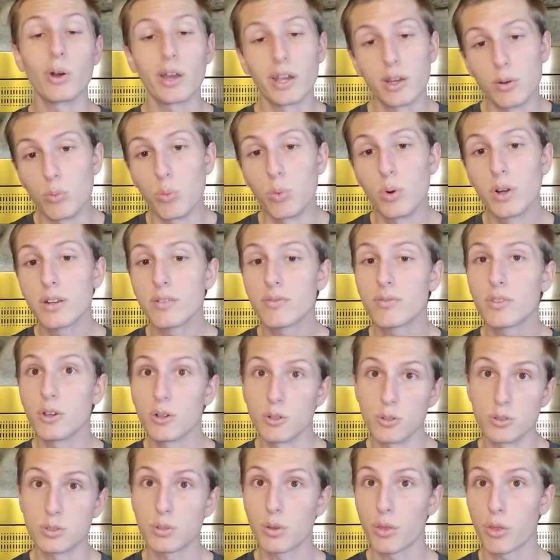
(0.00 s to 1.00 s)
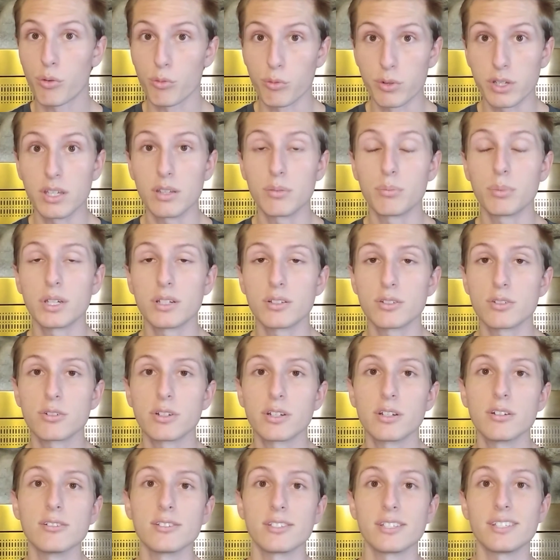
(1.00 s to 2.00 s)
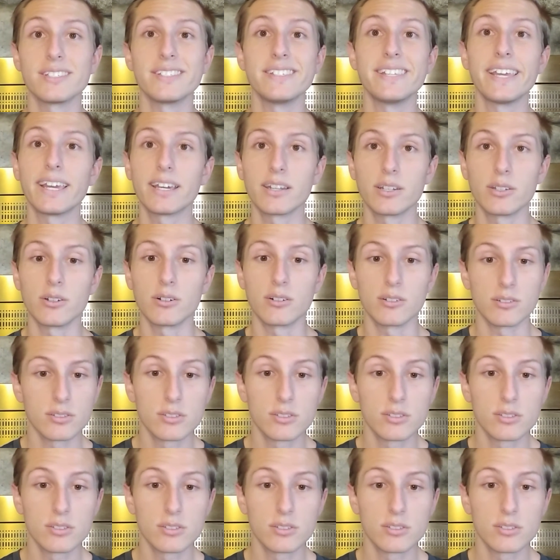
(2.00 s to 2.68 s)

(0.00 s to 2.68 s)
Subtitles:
and one of those 3 administrators is Daniel.